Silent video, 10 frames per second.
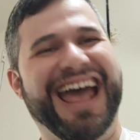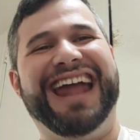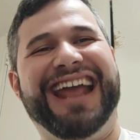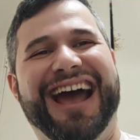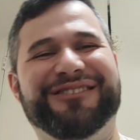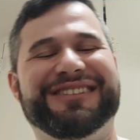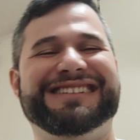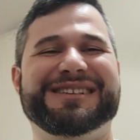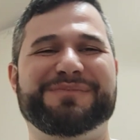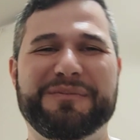Anyhow,
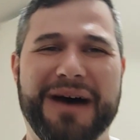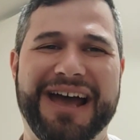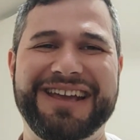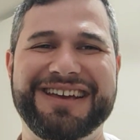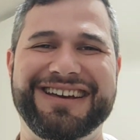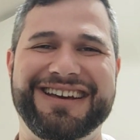this has been Mike.